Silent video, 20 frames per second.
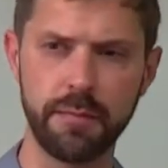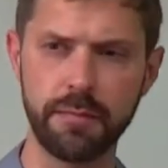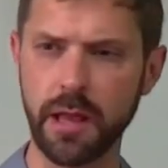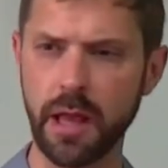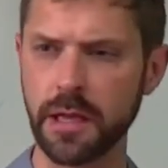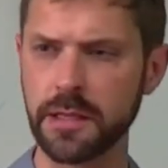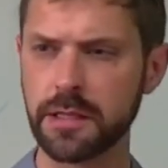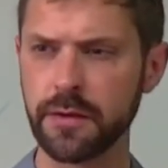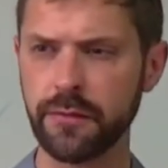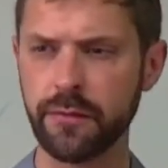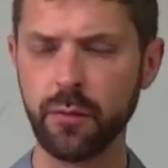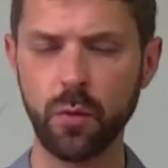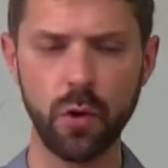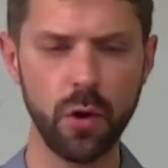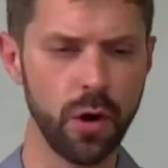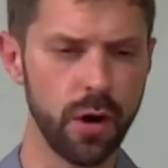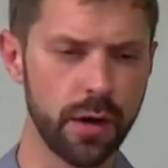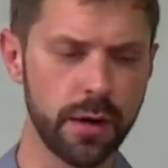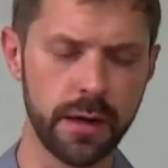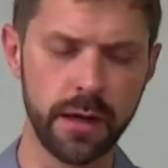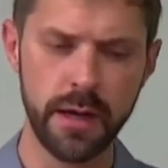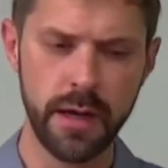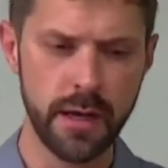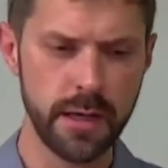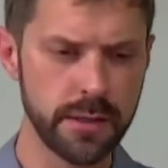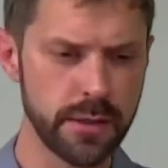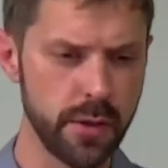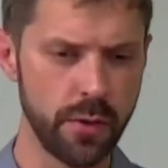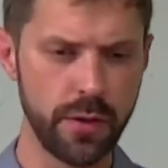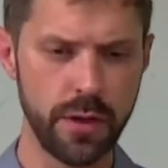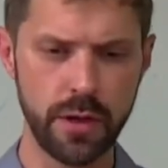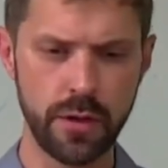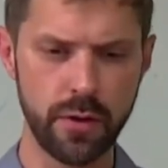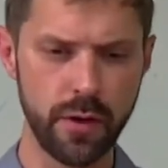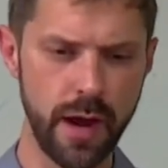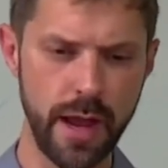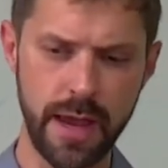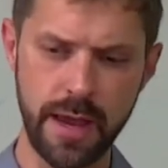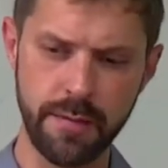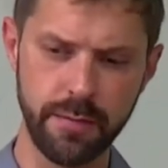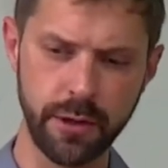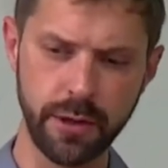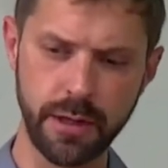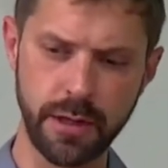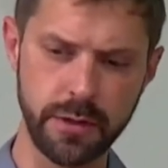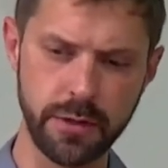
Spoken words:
lots of work so that you're able to